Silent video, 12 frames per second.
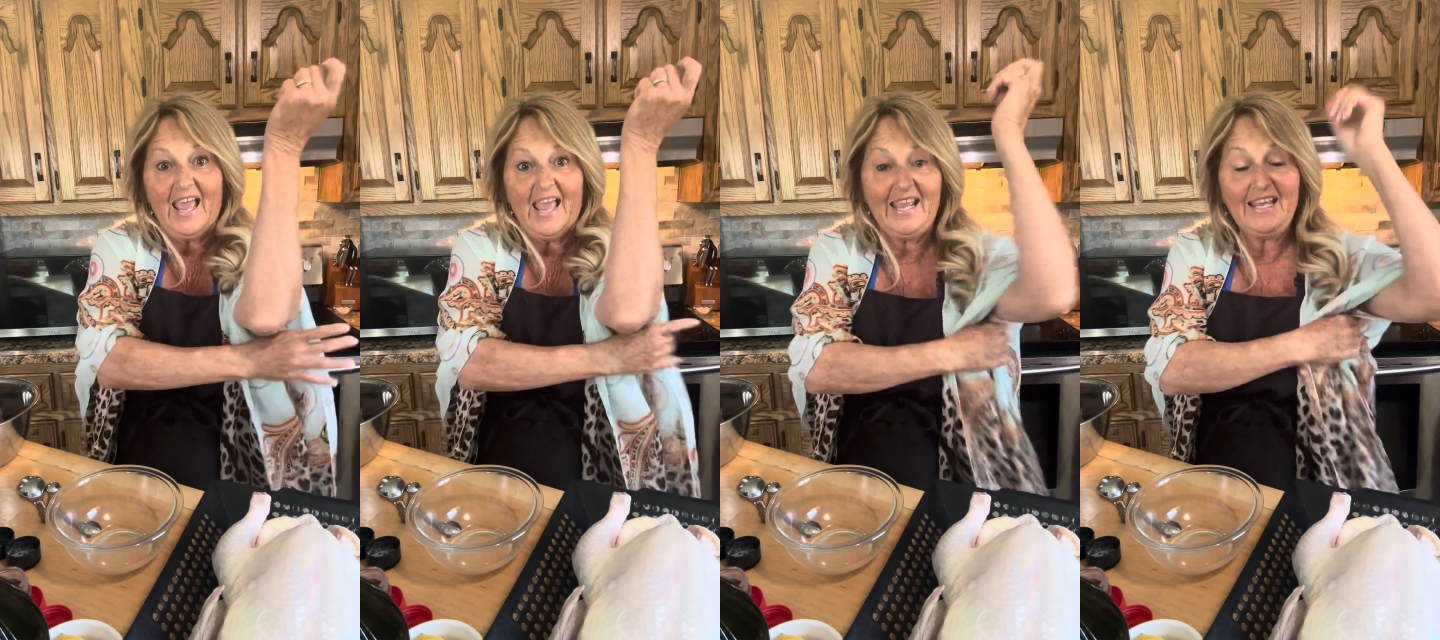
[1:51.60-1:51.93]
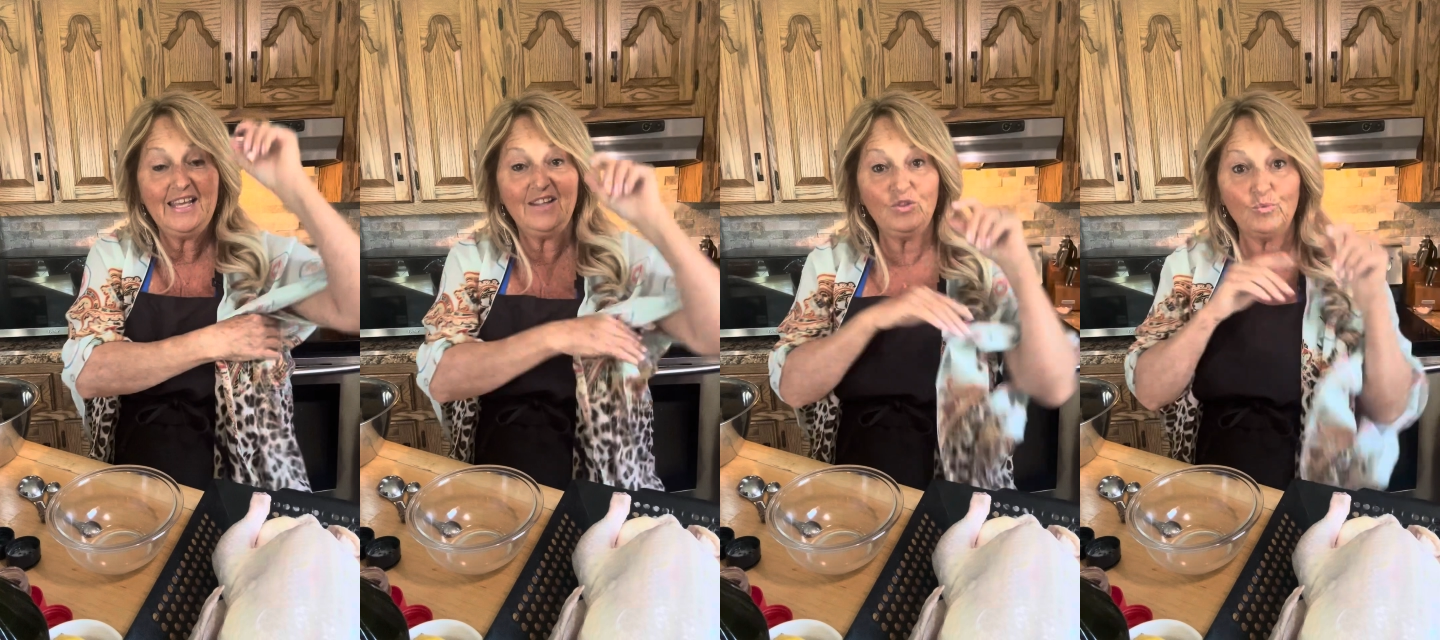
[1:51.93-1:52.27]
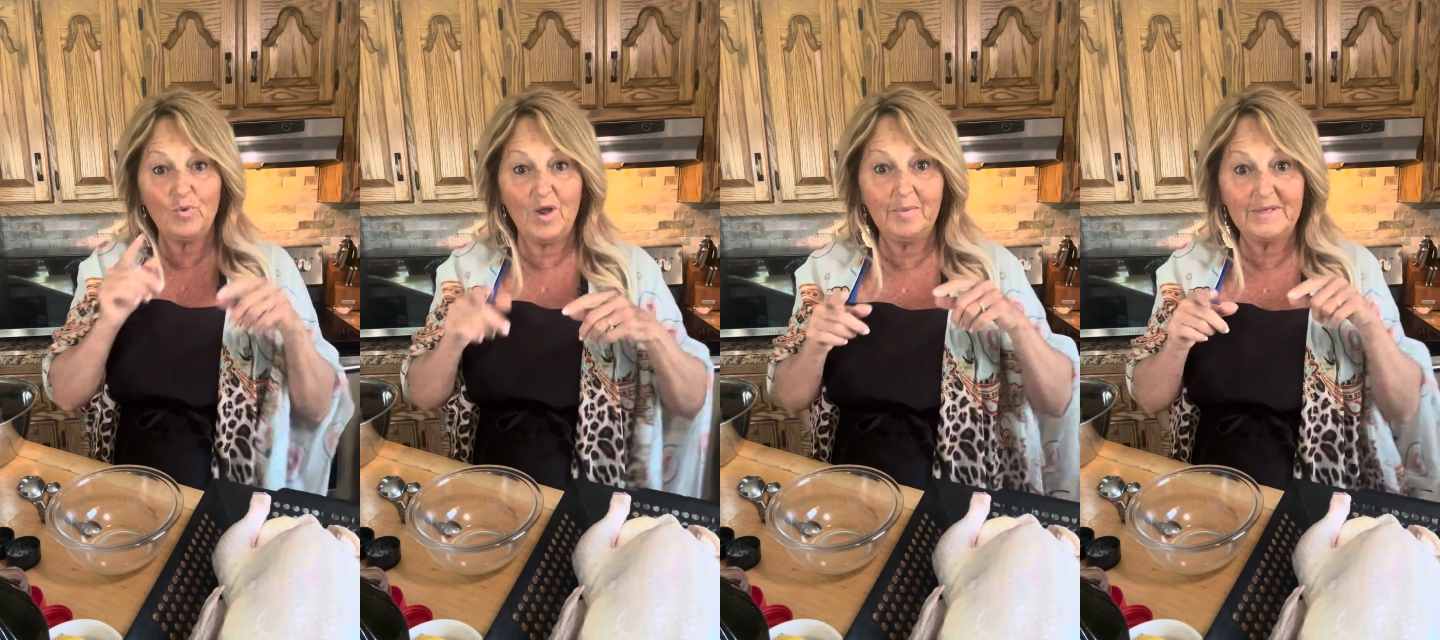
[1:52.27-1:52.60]
and the
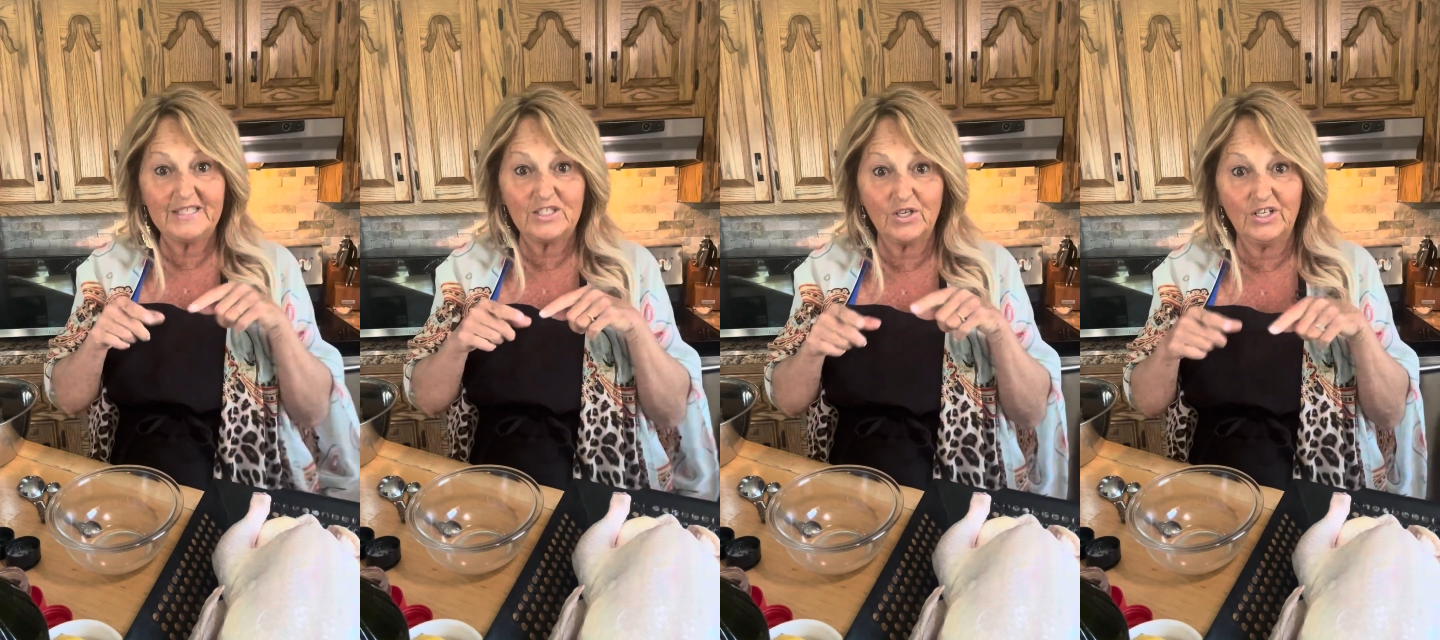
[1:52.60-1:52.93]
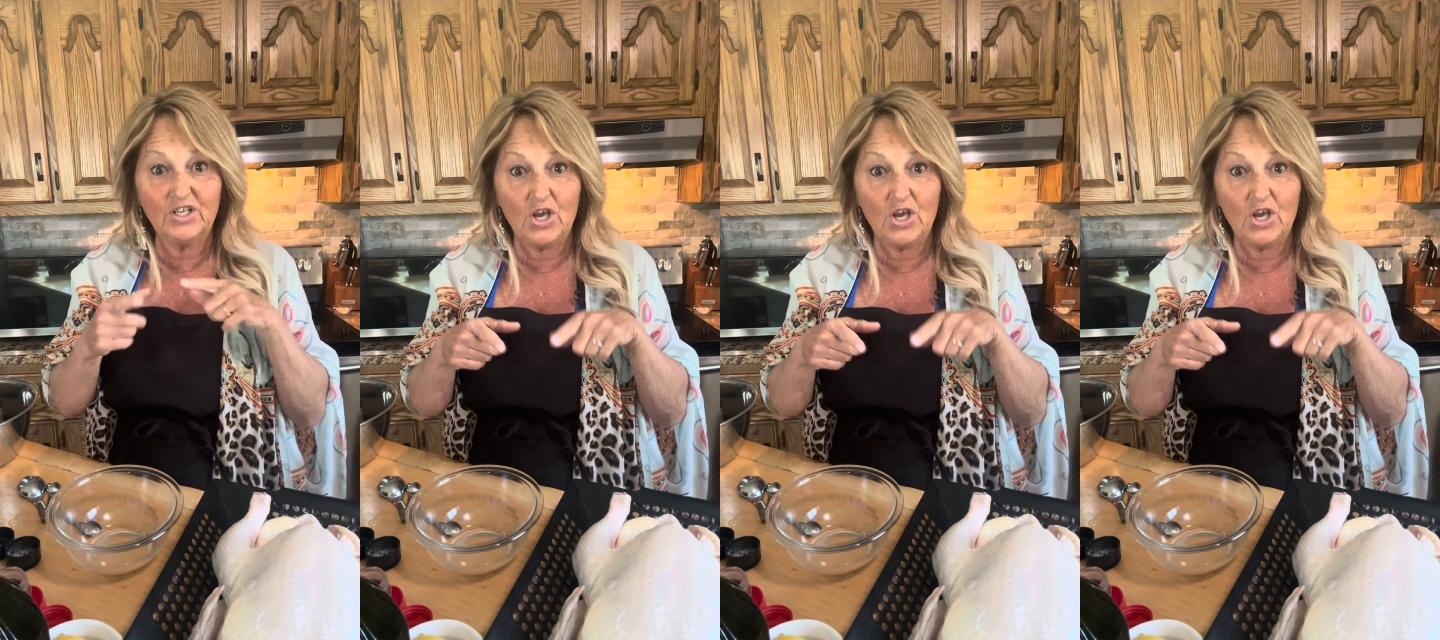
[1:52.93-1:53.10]
rub is gonna